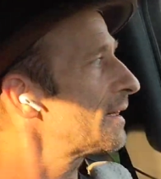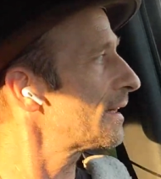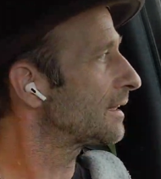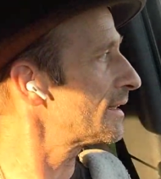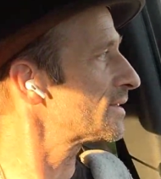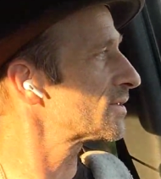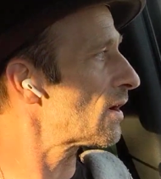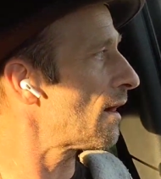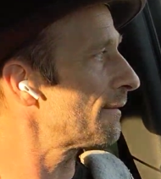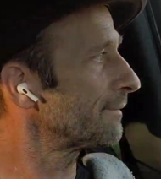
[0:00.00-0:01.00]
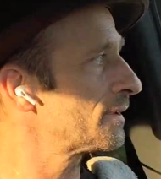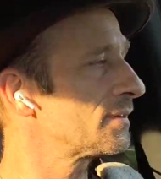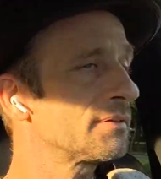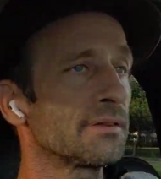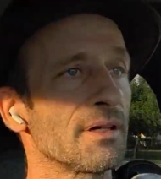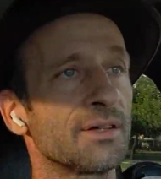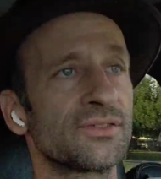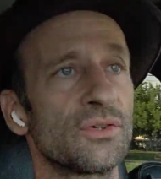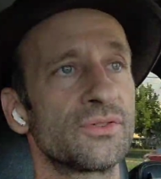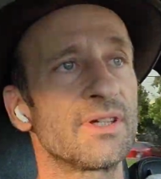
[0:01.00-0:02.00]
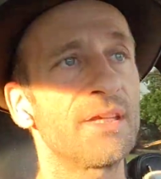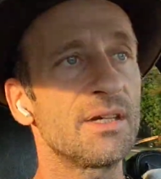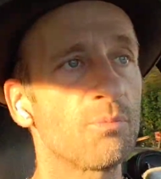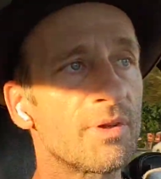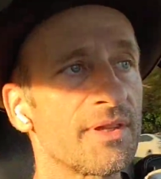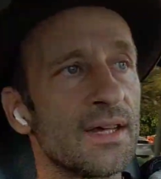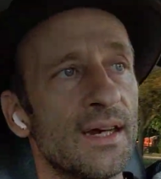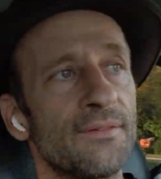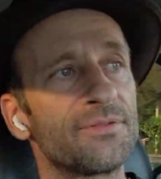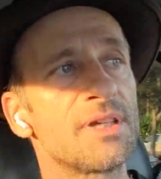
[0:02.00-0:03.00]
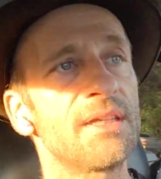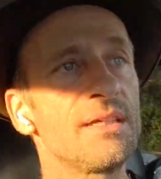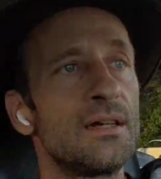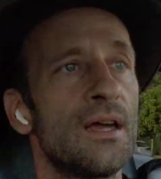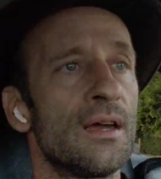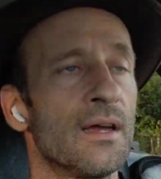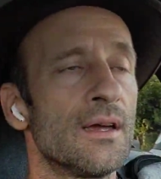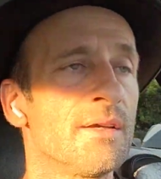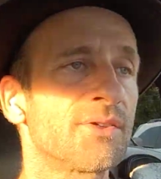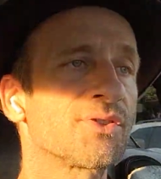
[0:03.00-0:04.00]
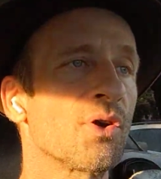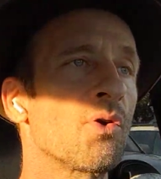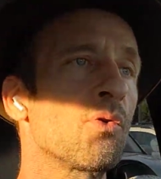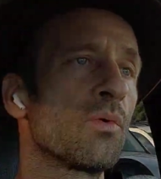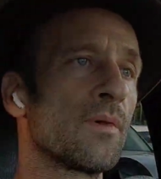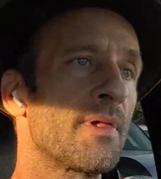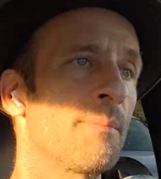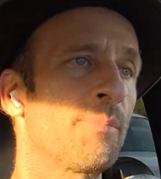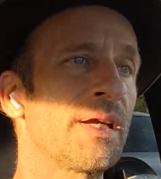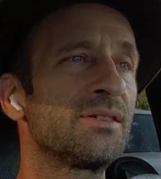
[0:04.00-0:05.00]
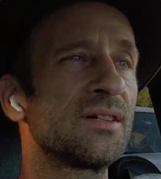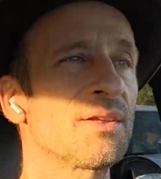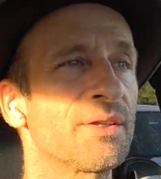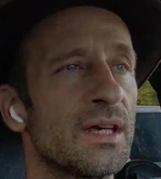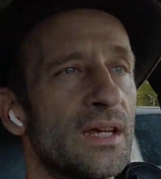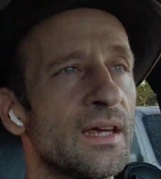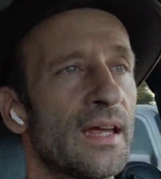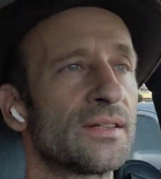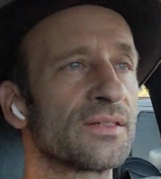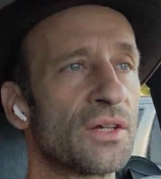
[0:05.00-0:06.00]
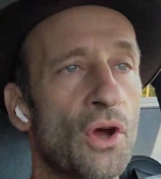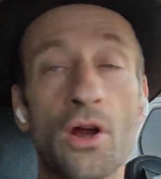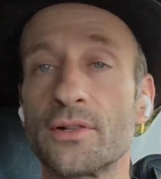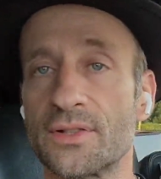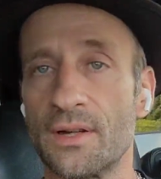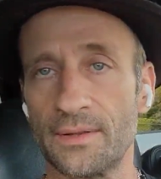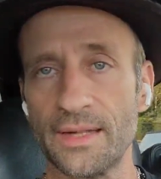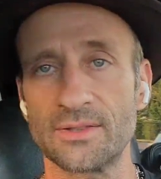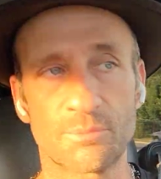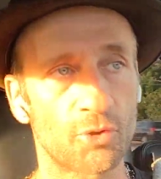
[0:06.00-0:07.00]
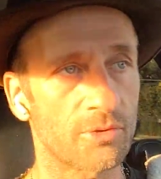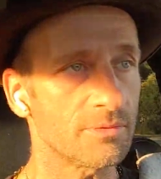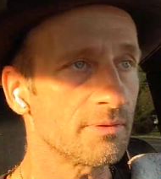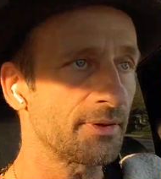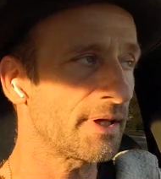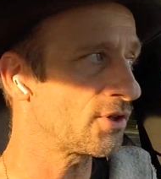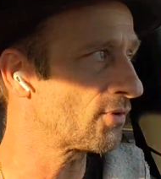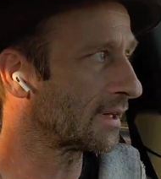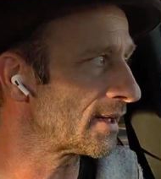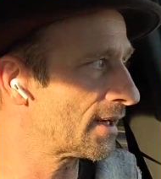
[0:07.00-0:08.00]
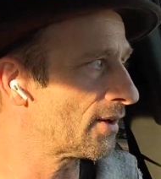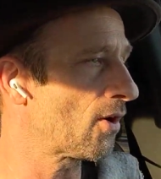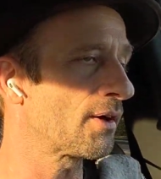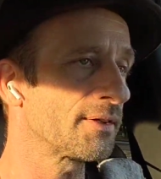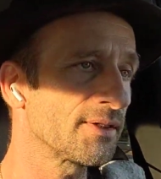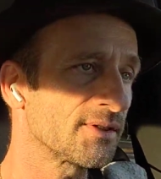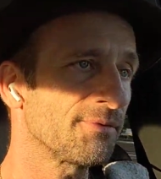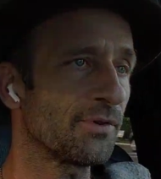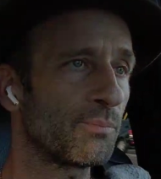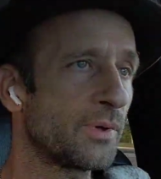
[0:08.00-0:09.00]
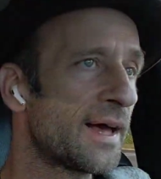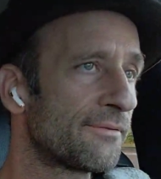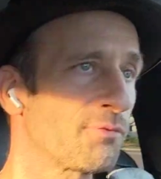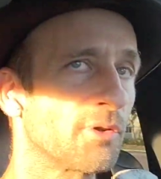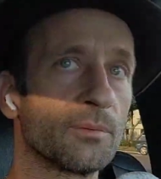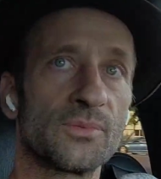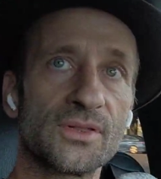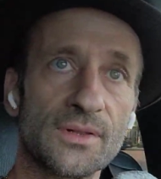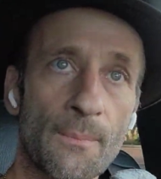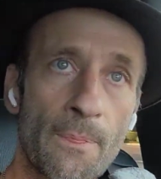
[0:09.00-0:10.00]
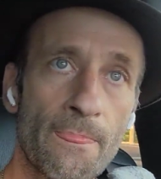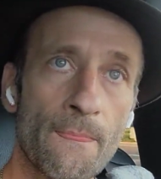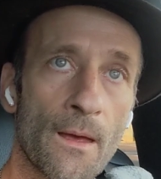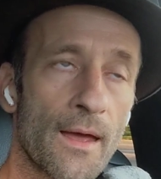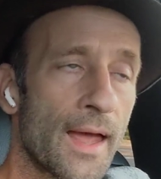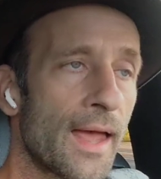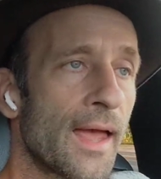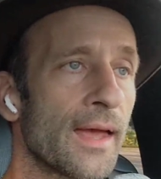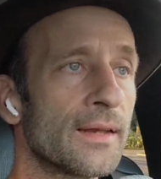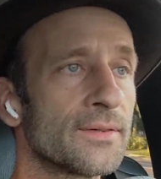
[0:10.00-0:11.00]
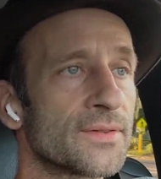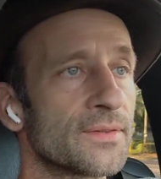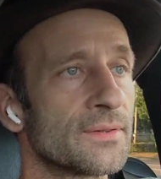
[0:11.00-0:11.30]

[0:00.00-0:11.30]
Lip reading: that is often associated with the NFT. So basically, it's an art collectible that you can get on these different platforms, and